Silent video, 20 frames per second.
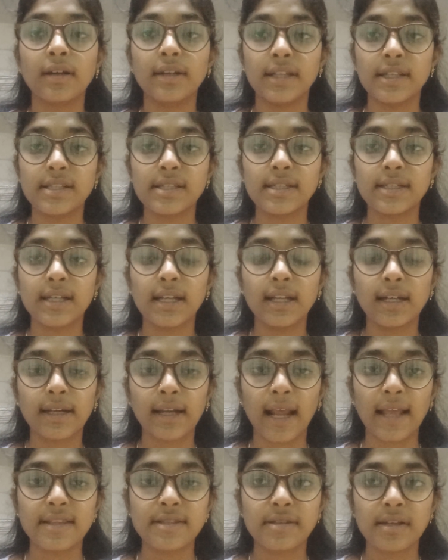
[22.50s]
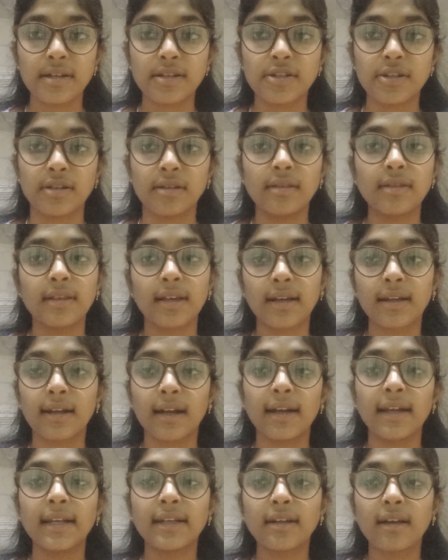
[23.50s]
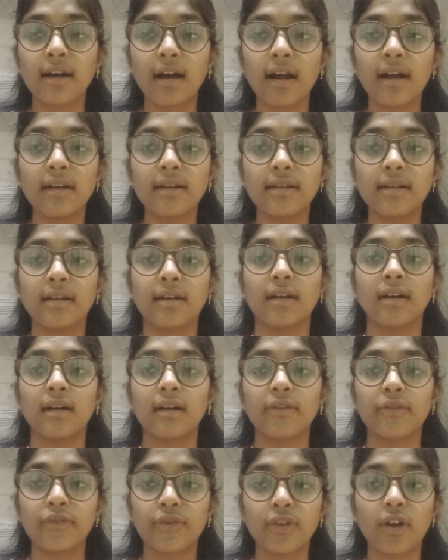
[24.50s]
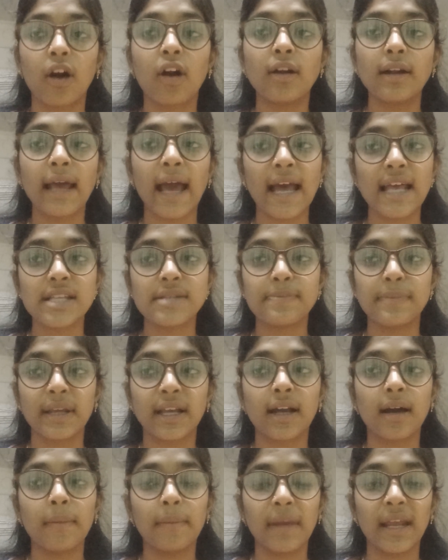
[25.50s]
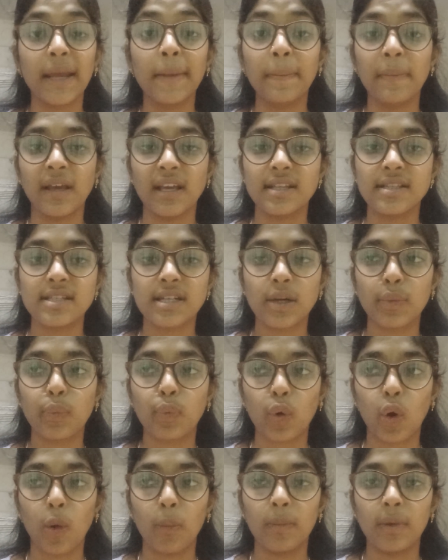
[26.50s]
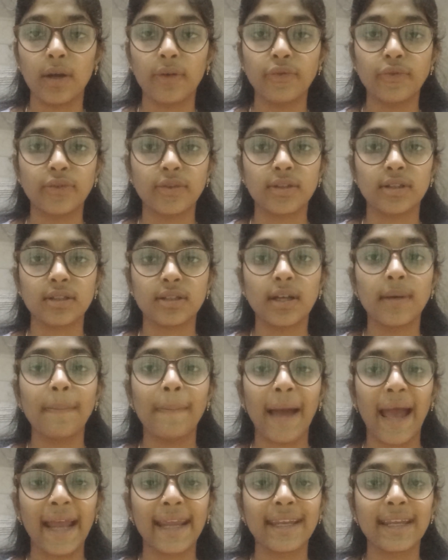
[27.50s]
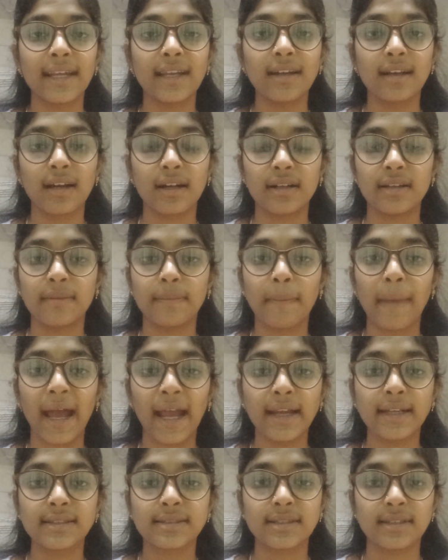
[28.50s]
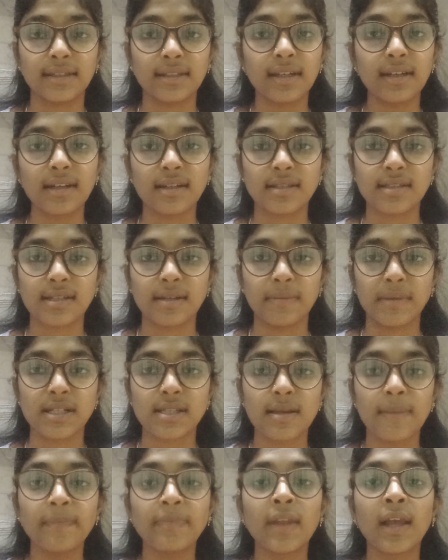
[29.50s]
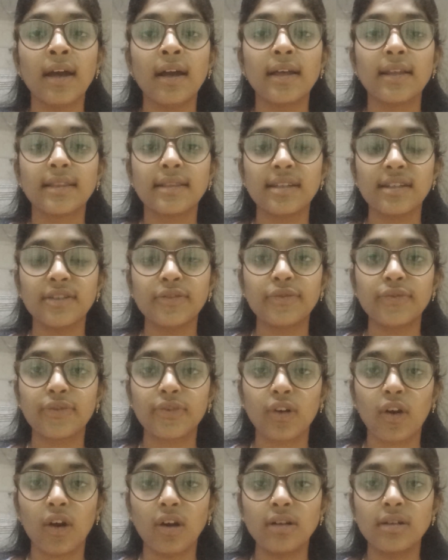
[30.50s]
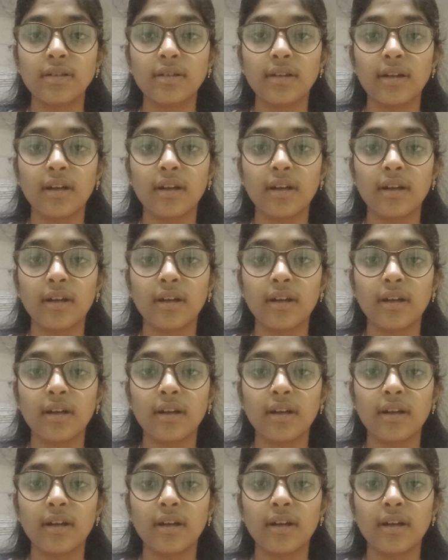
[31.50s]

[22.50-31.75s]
digital transaction, the credit card fraud has become a major problem for the banking and banks and the customers. The fraud